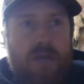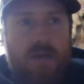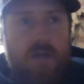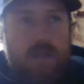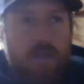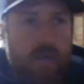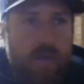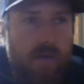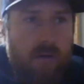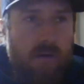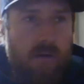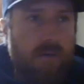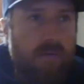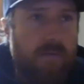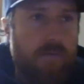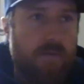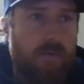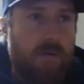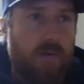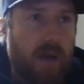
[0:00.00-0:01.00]
a
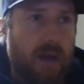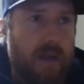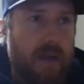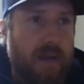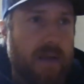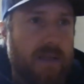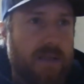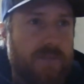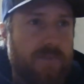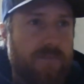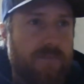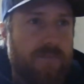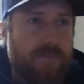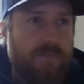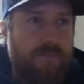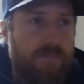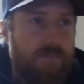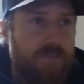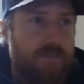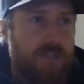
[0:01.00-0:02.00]
clearer, I guess,
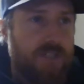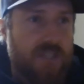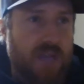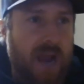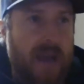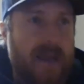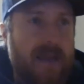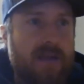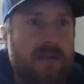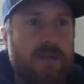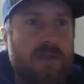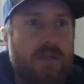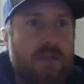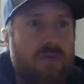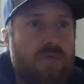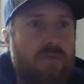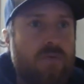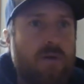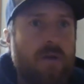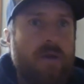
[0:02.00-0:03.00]
sight.
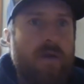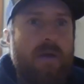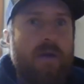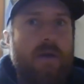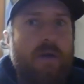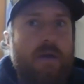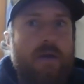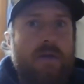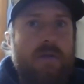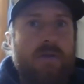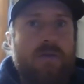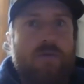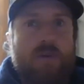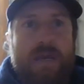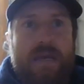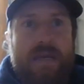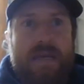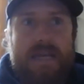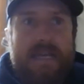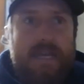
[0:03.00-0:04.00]
You
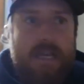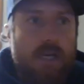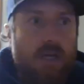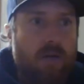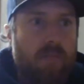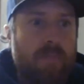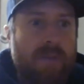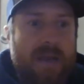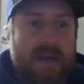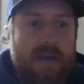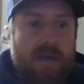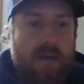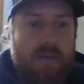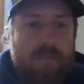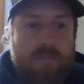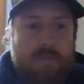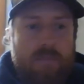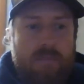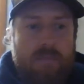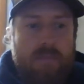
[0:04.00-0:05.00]
can hear better.
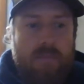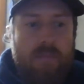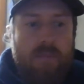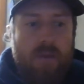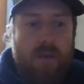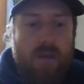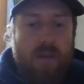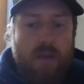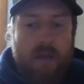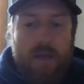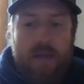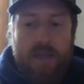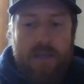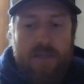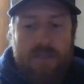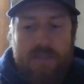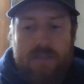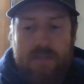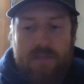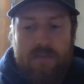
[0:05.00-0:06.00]

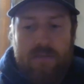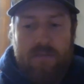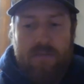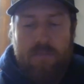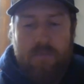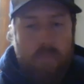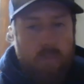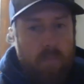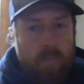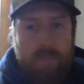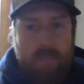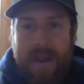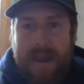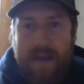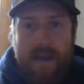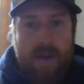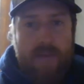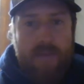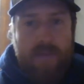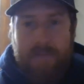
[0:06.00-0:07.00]
It's
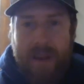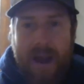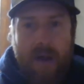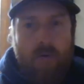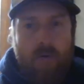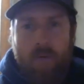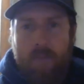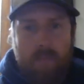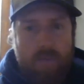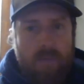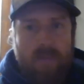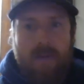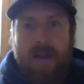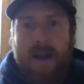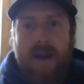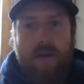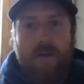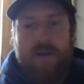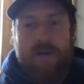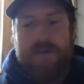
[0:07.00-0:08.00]
the power of
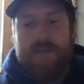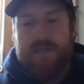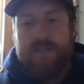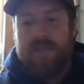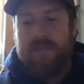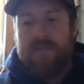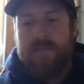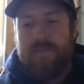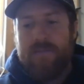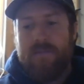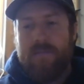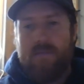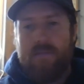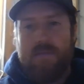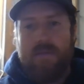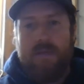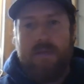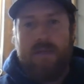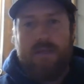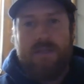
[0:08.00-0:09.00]
prayer is
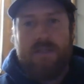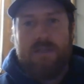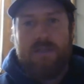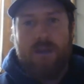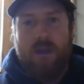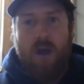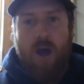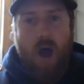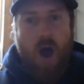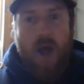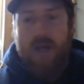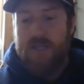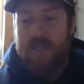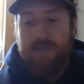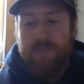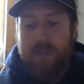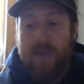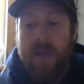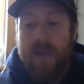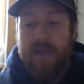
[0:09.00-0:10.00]

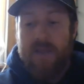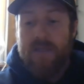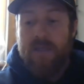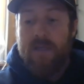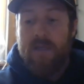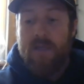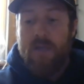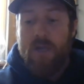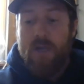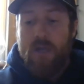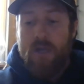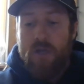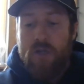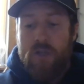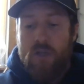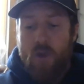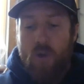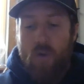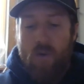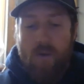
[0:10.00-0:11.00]
awesome, guys.
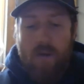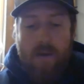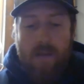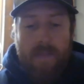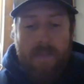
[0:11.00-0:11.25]
So,